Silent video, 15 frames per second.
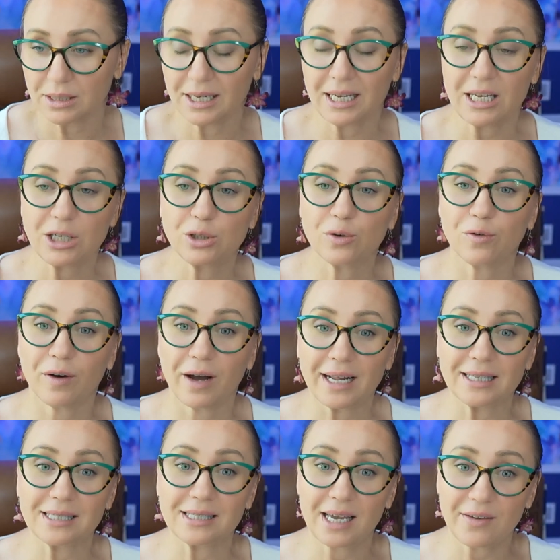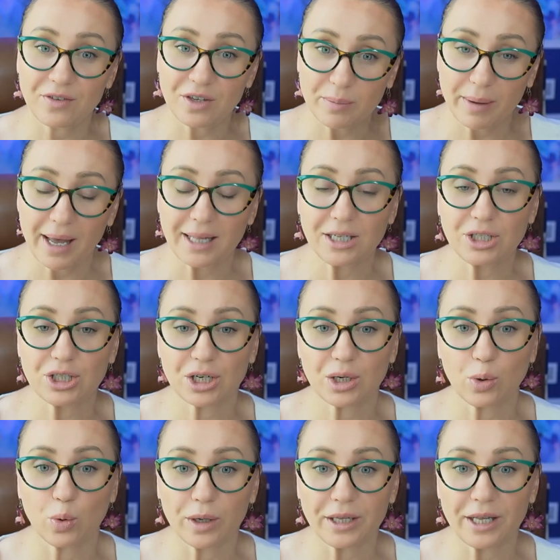They need to find safety manager
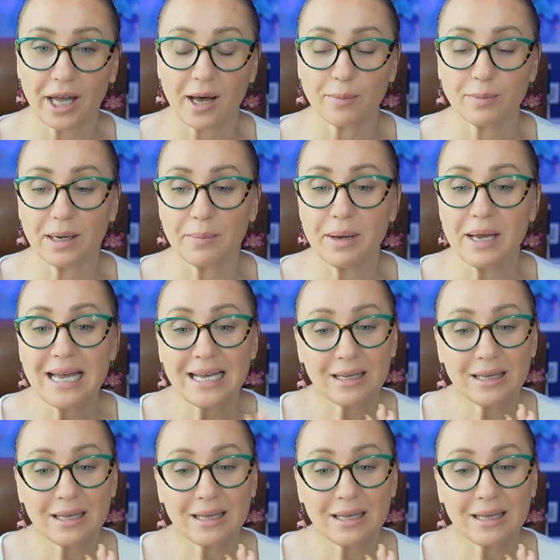who can help them.